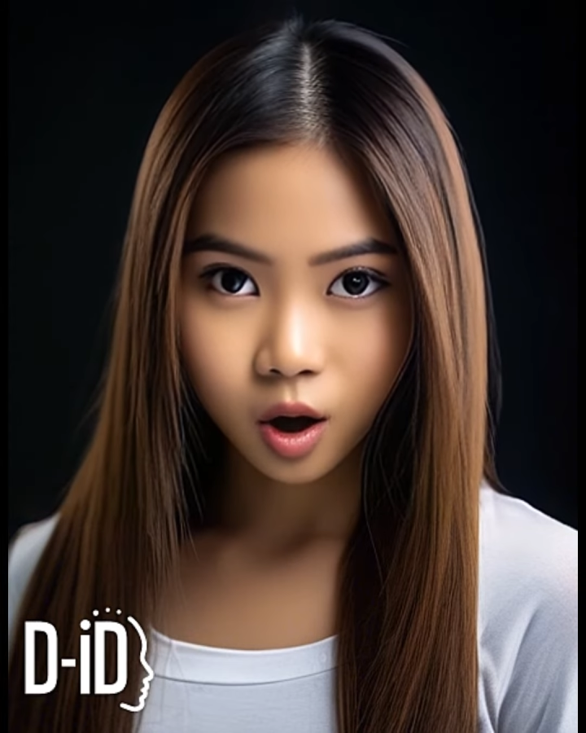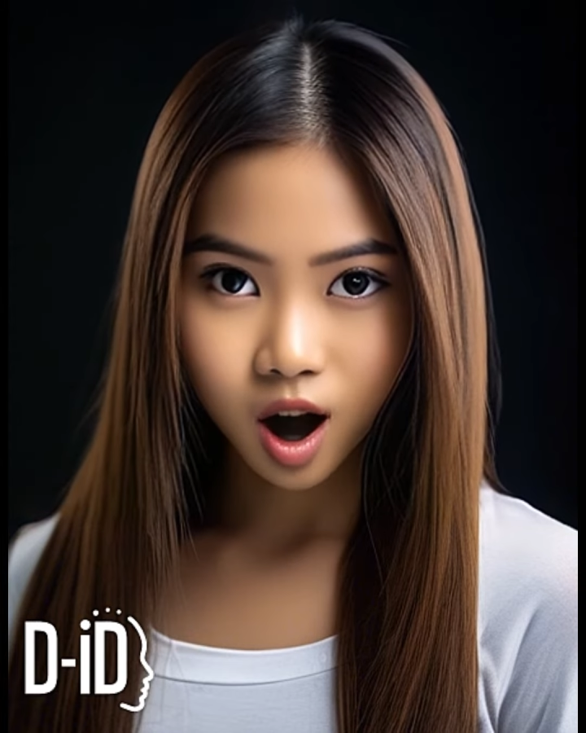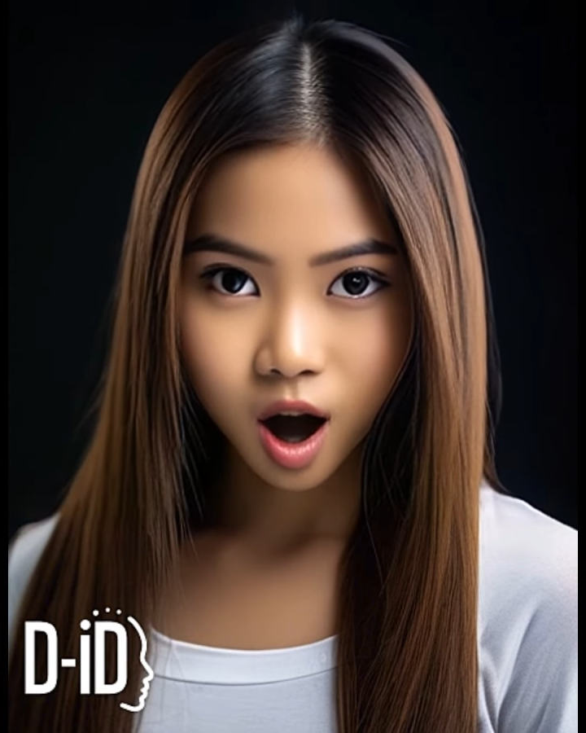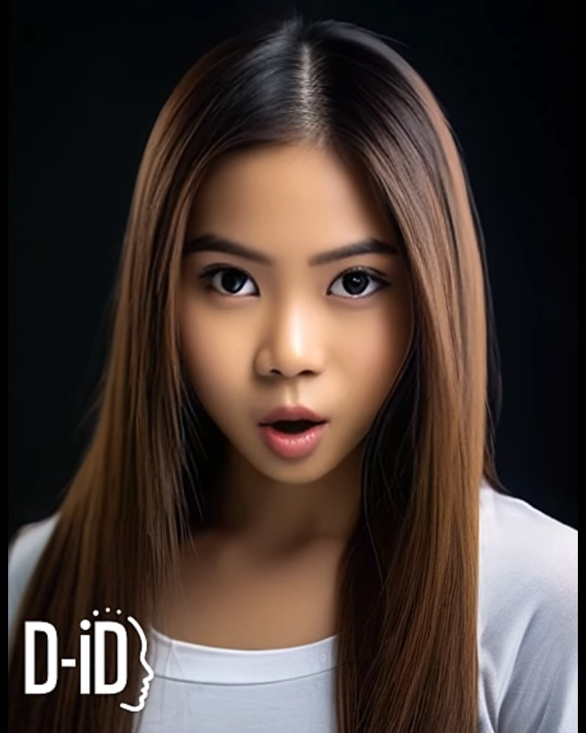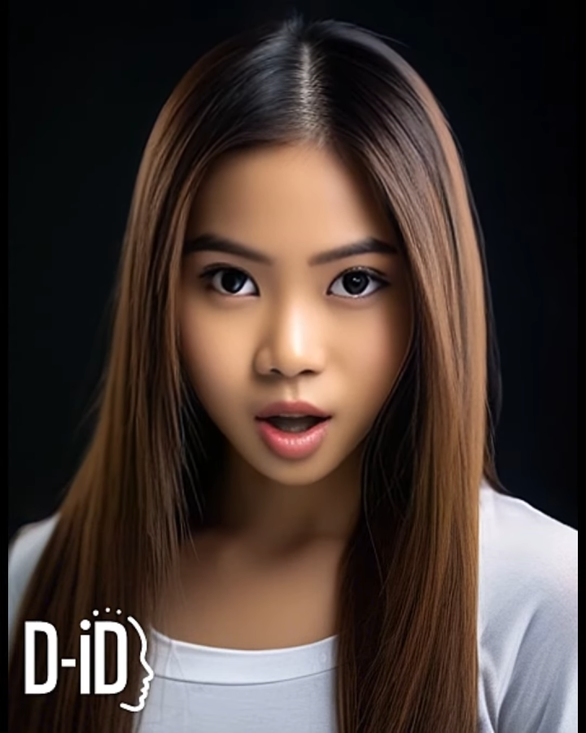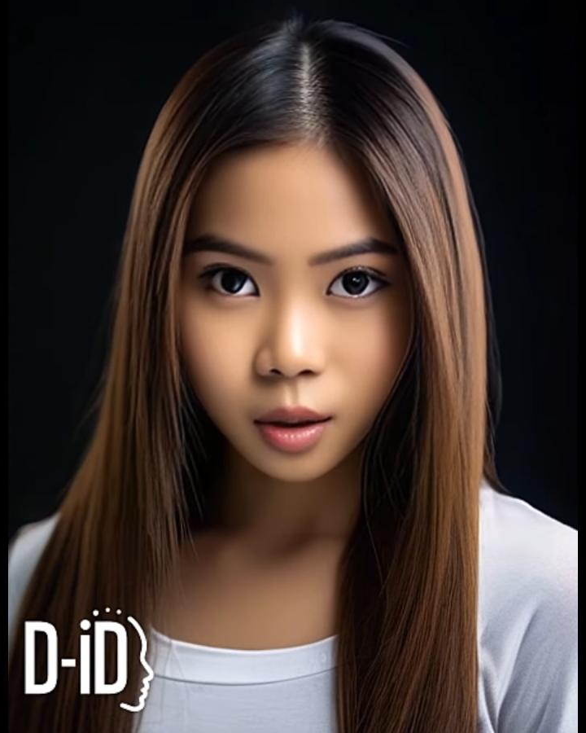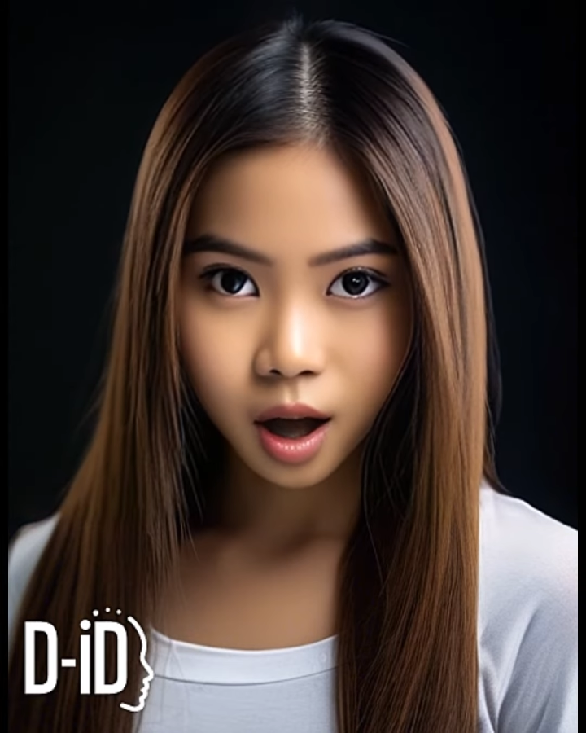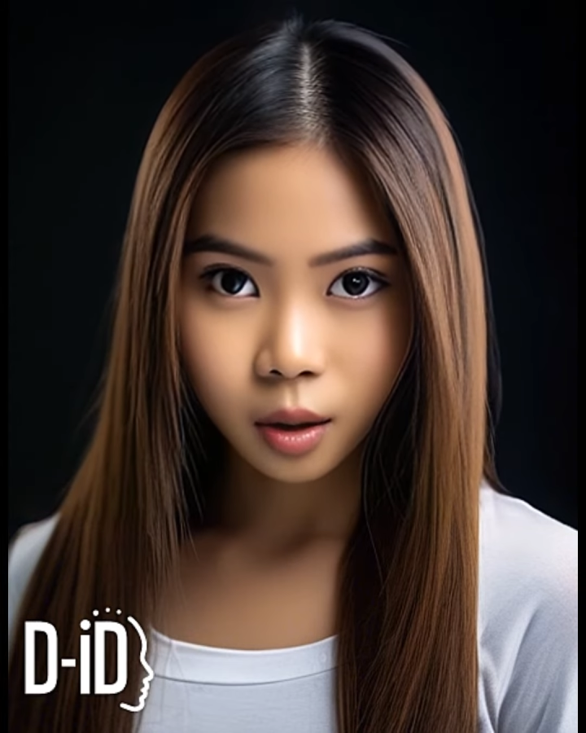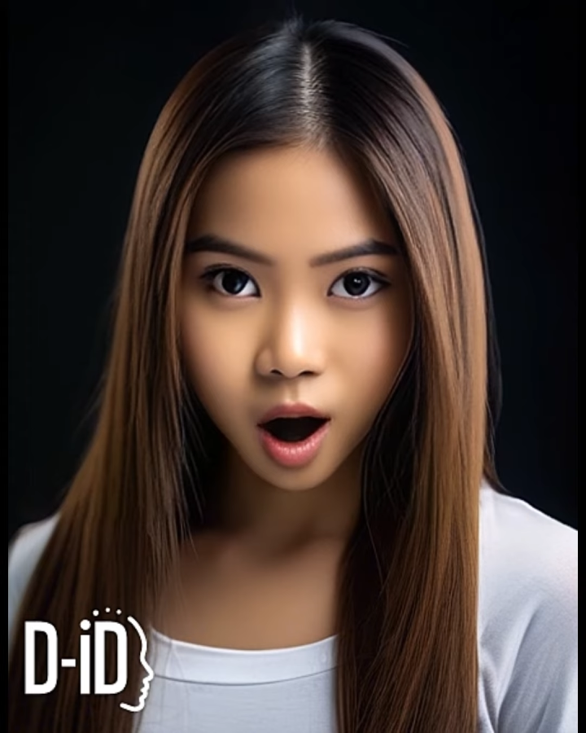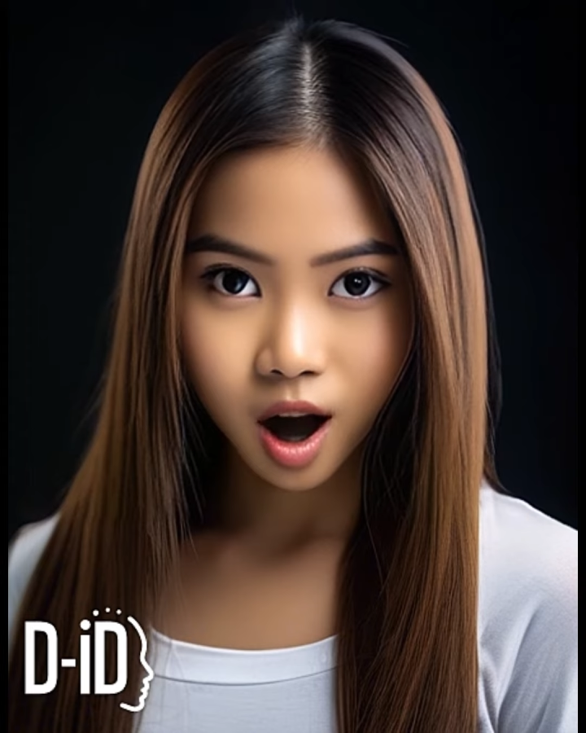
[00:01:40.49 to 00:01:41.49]
you'll always
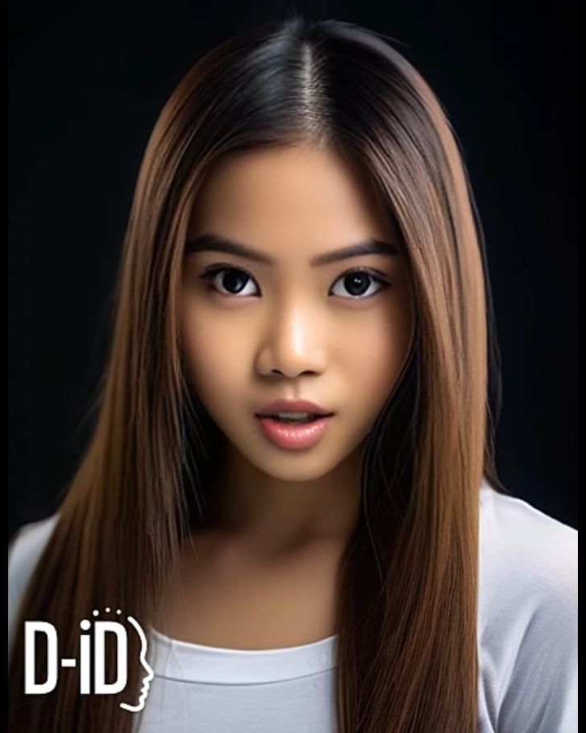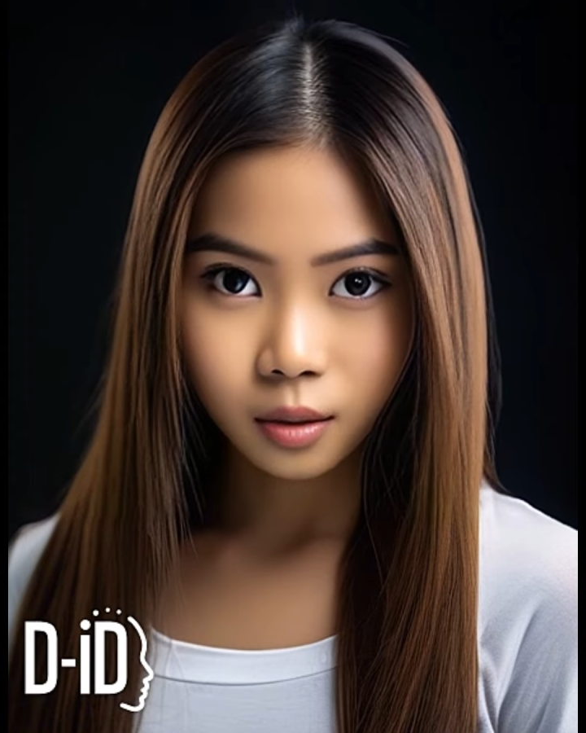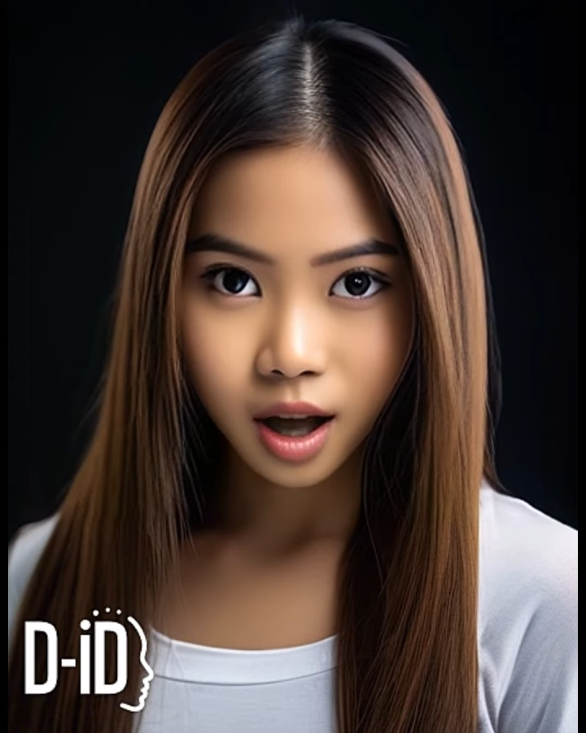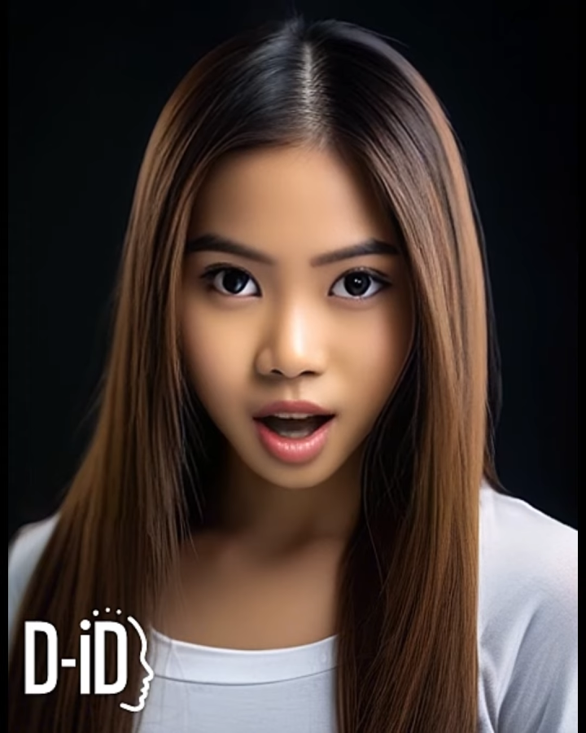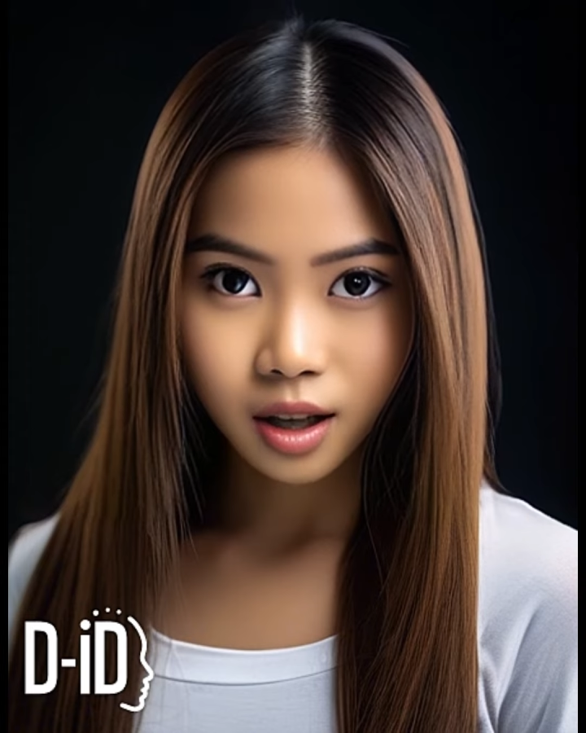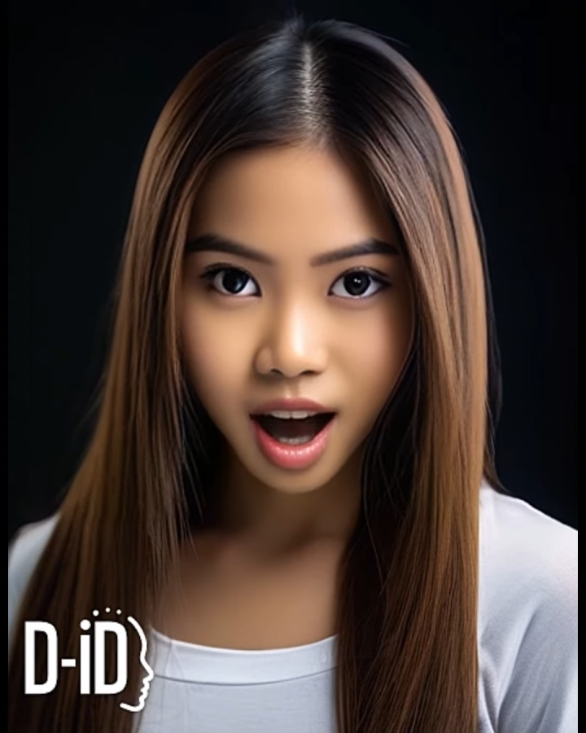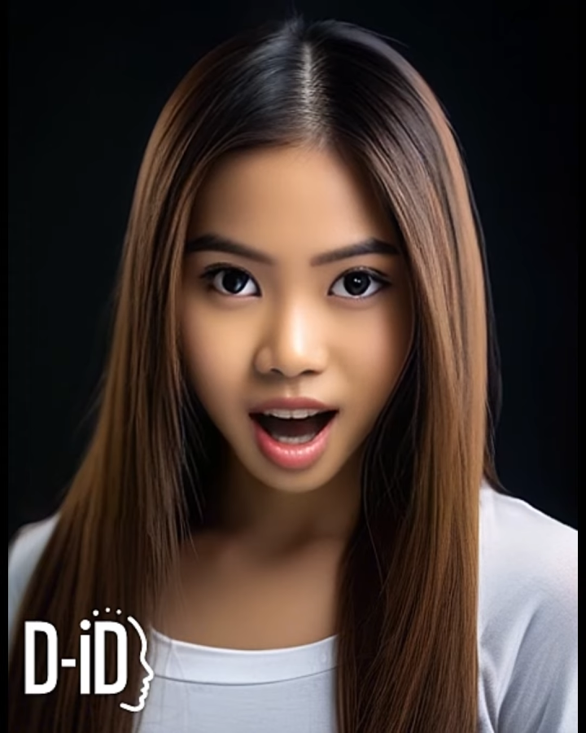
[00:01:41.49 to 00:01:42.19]
be a part of me,